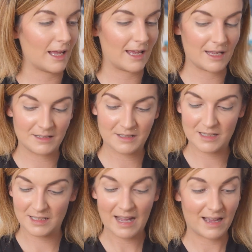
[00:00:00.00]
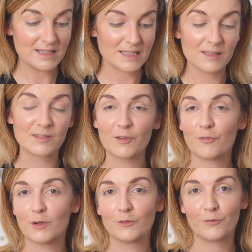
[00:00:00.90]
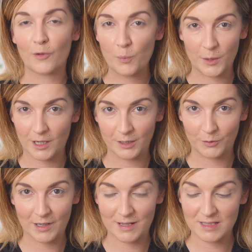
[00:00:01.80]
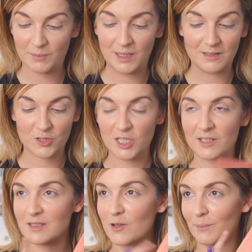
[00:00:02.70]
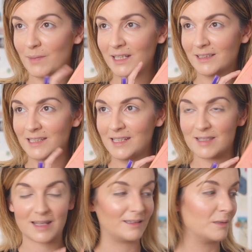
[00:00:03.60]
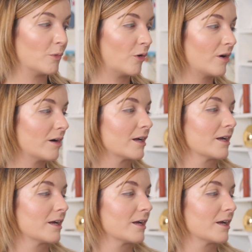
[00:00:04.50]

And yeah, it's a different formula, you guys. I mean, she does not make these anymore.